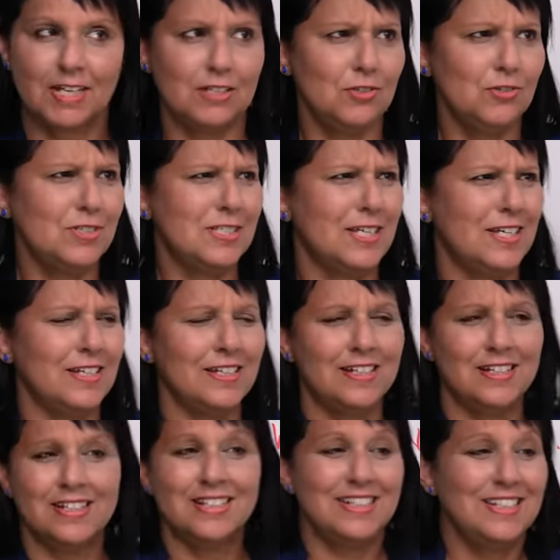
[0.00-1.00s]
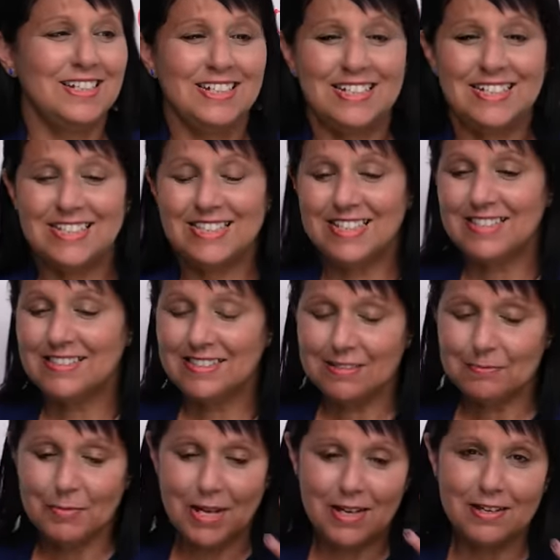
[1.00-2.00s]
And you're saying, it
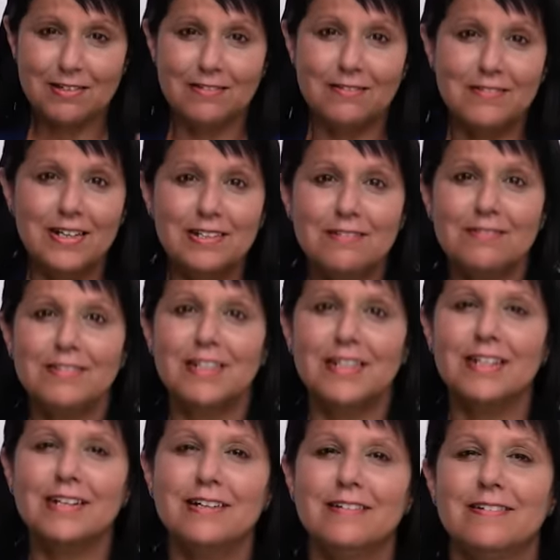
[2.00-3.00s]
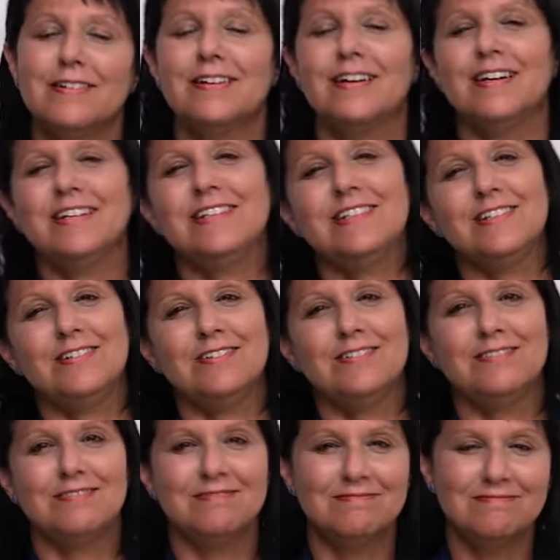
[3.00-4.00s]
doesn't matter, I don't care. I
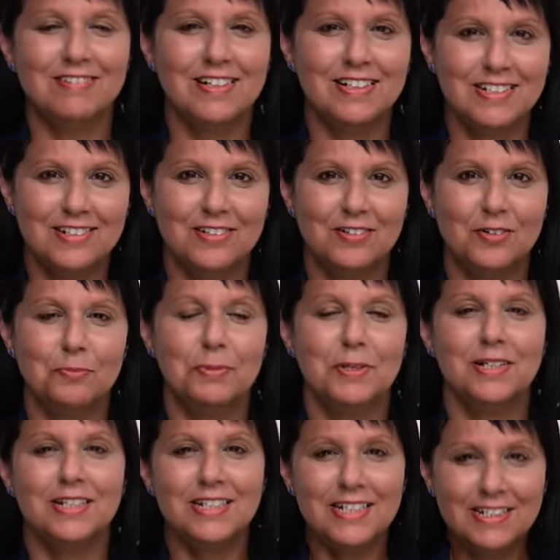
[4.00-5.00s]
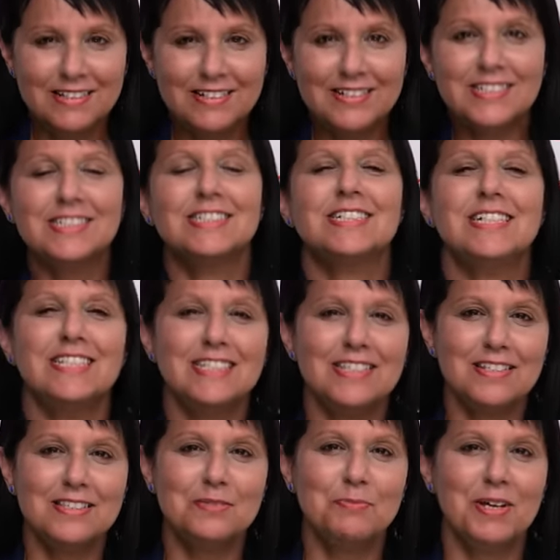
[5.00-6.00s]
know, I know, but in English, it
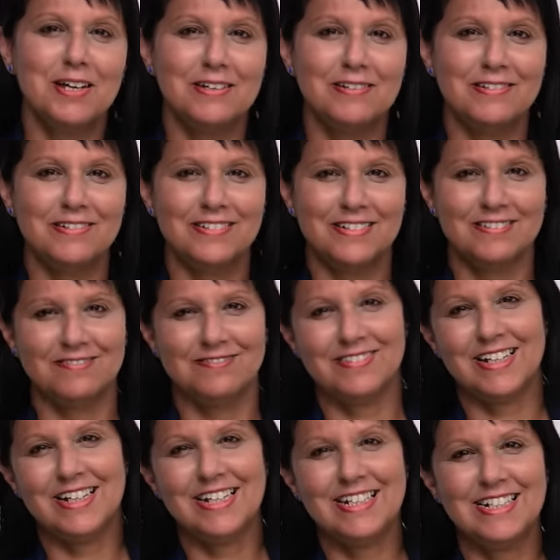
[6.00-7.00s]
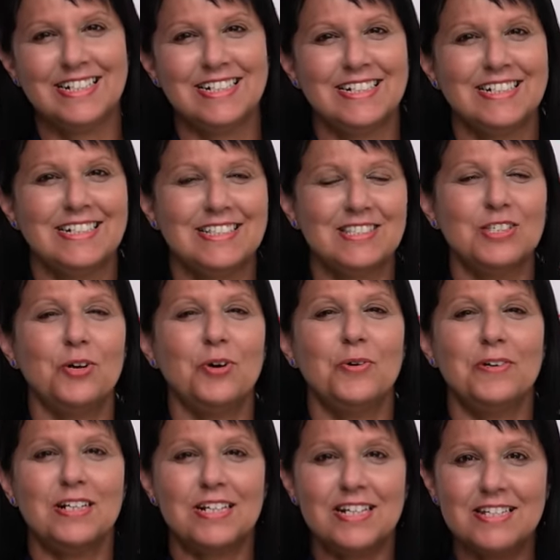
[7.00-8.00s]
does matter, okay?
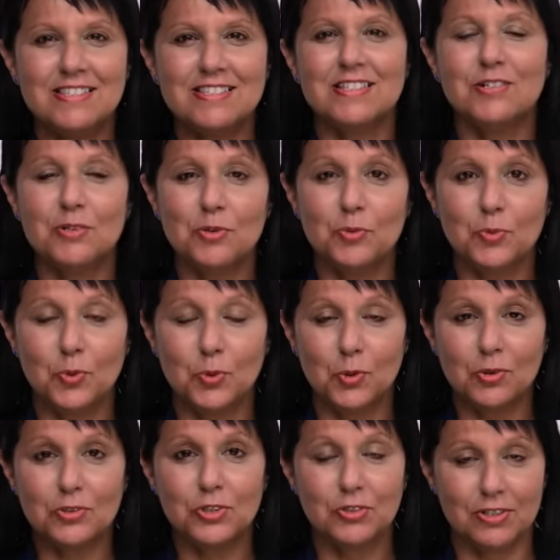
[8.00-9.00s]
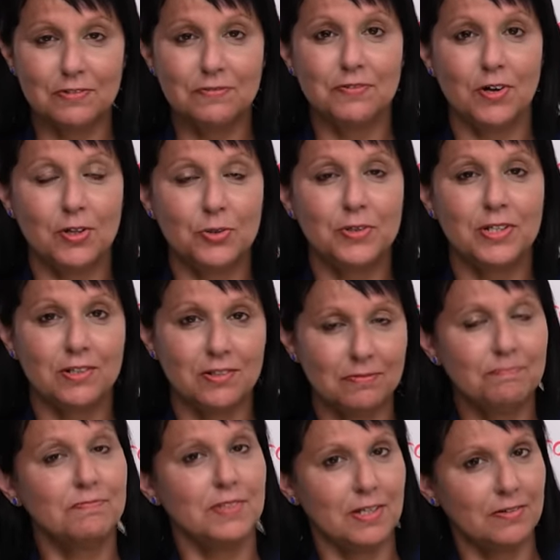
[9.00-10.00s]
So is there a rule you can follow here?
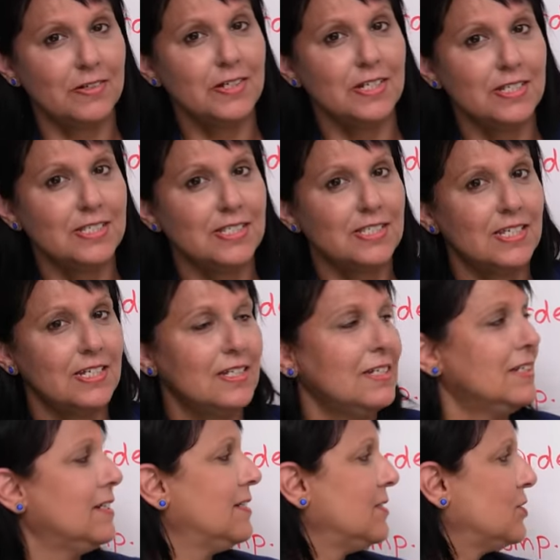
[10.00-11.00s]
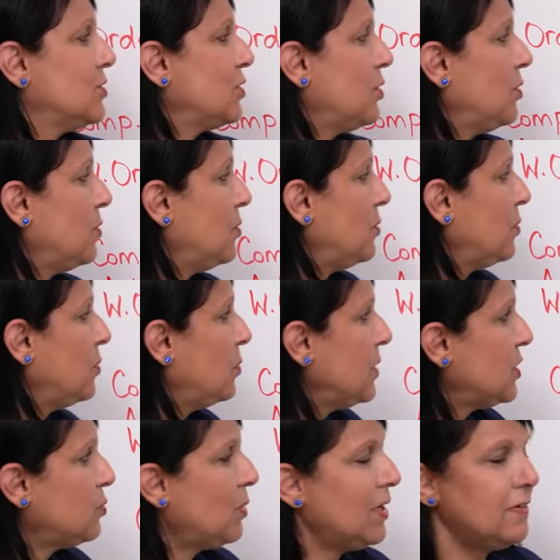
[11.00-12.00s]
There is. So
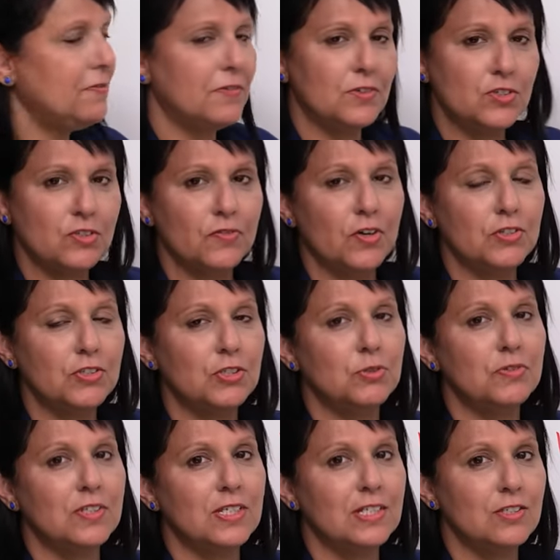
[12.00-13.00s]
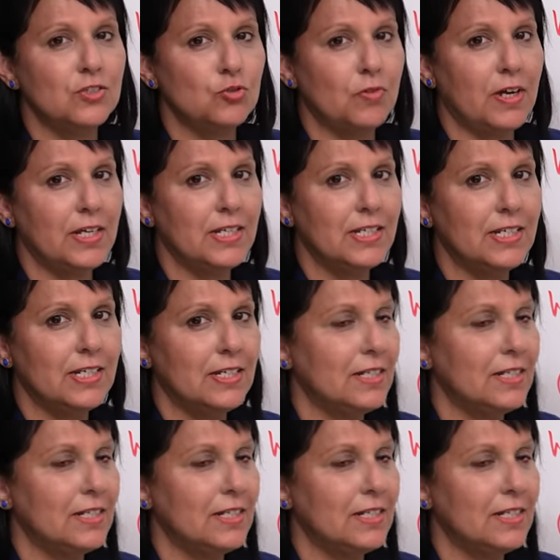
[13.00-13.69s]
which one, first of all, do you think is right?